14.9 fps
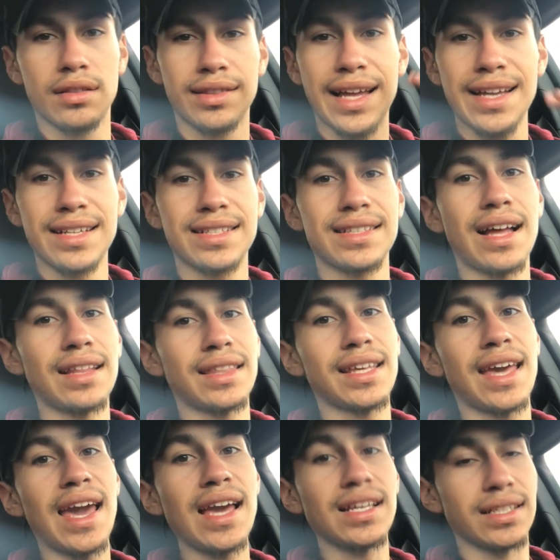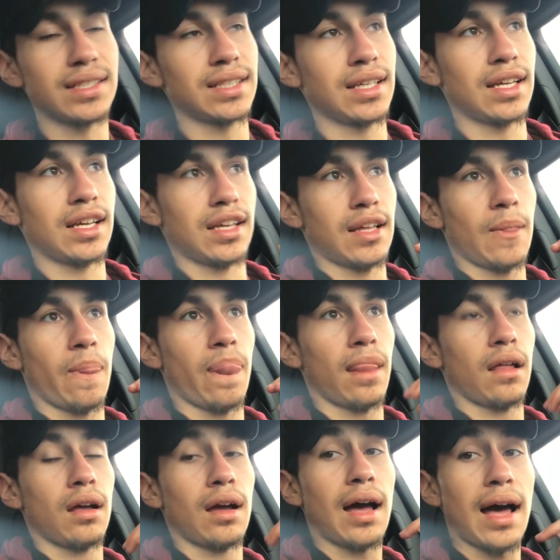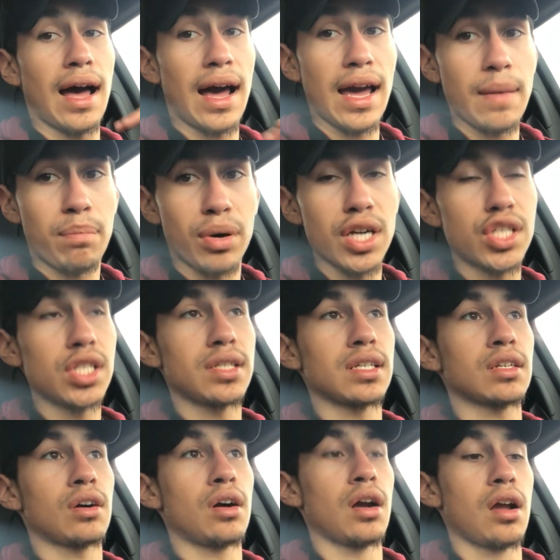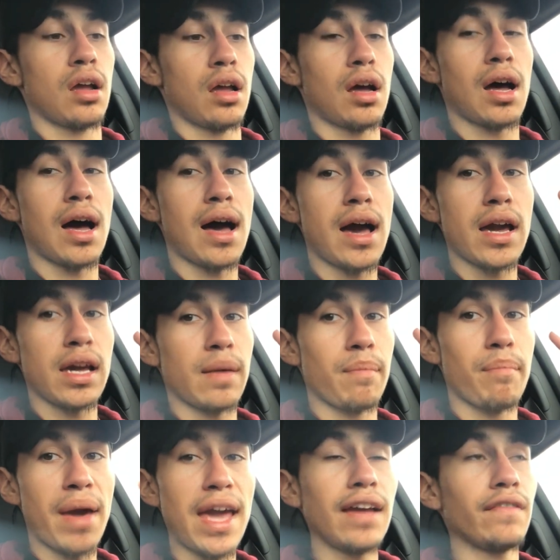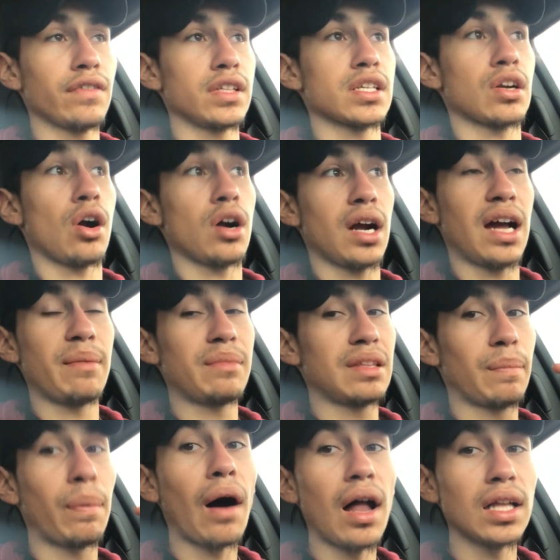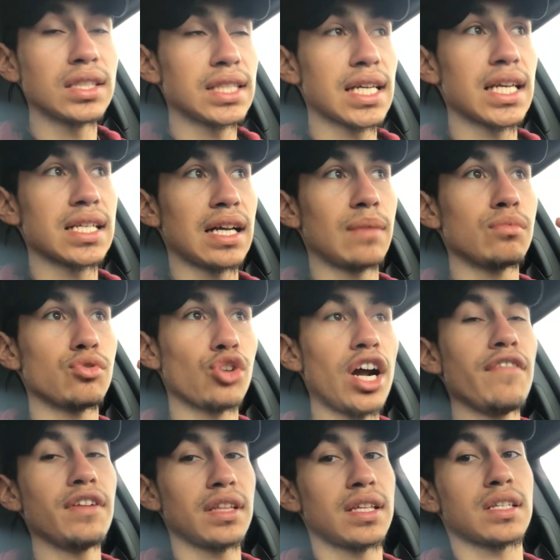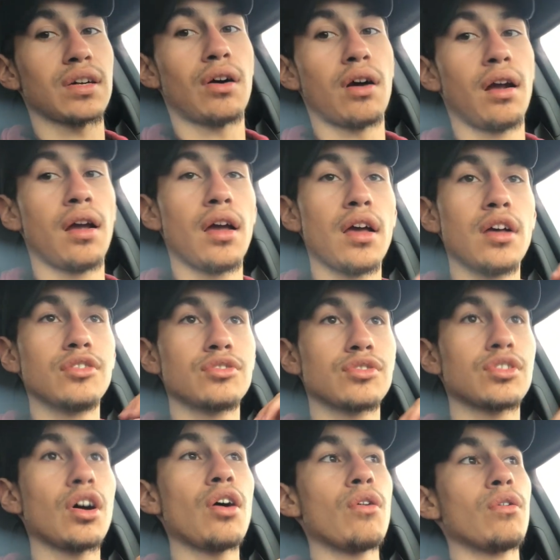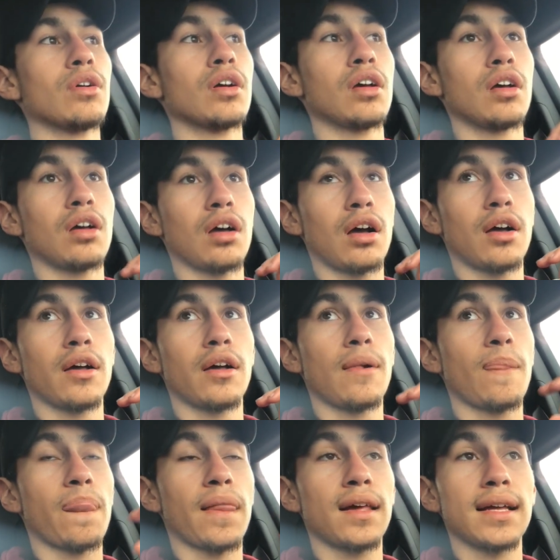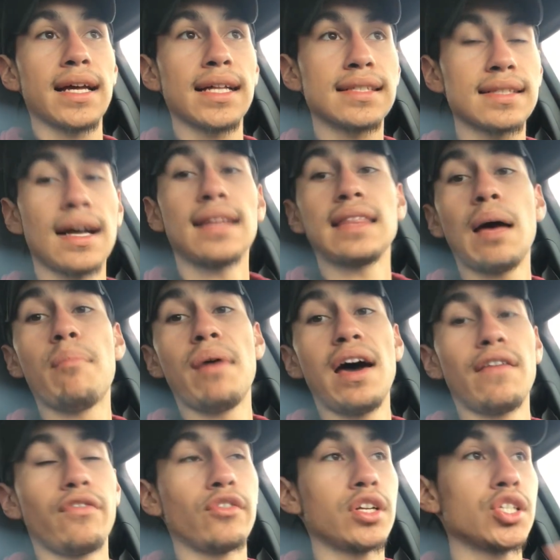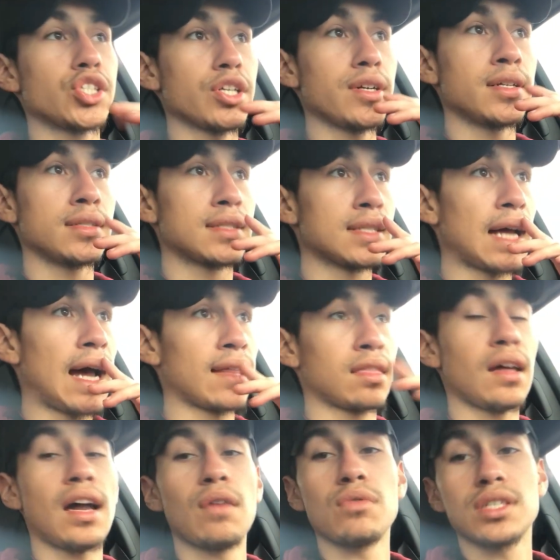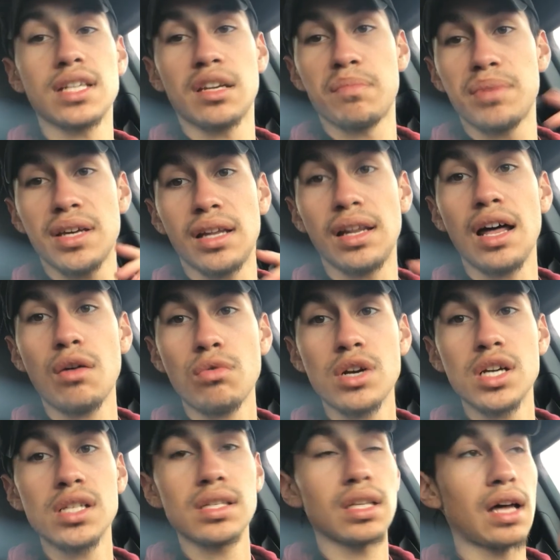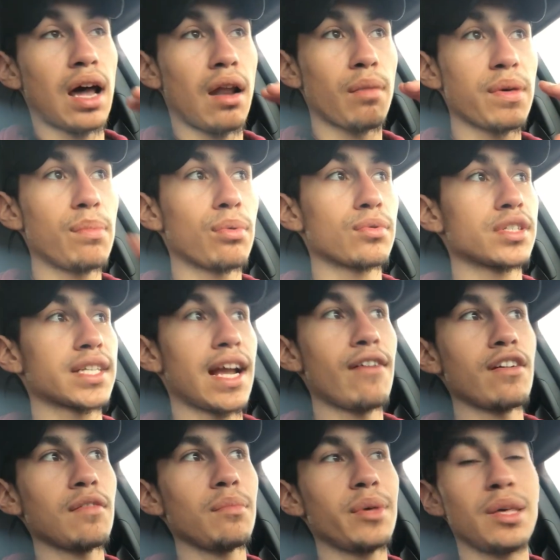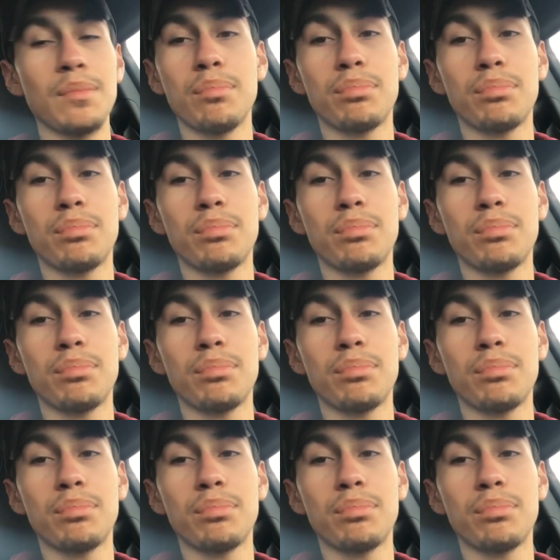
That is not the case. I purchased this car. I am paying for this car. I'm in the policy because I'm driving this car. So, it's not that bad for insurance. I thought it was going to be a lot worse. A lot of people were scaring me.